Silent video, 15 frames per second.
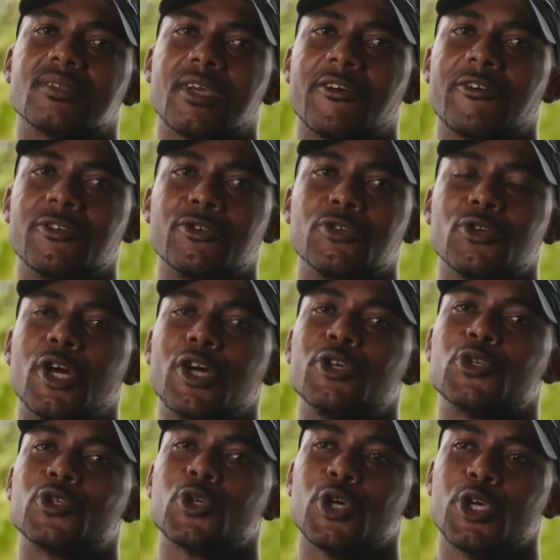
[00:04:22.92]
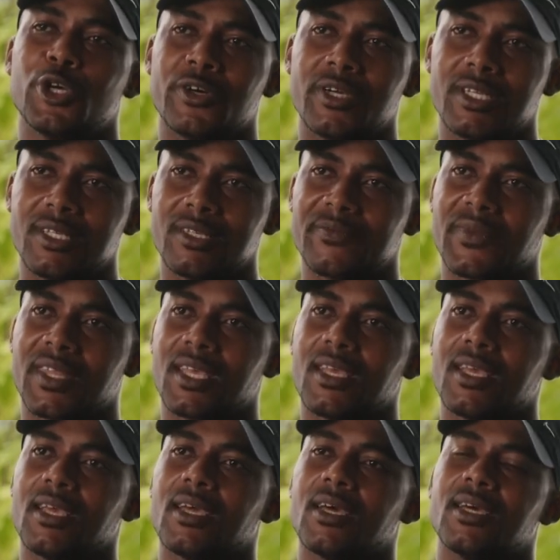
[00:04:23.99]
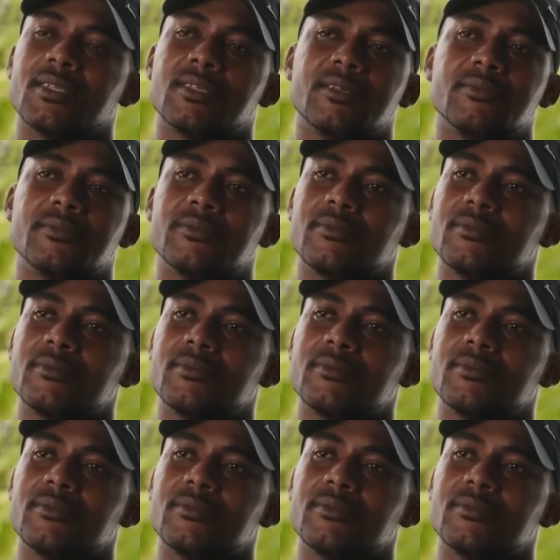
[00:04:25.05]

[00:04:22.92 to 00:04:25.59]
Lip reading: Tyrone, are you sure you're ready? I said,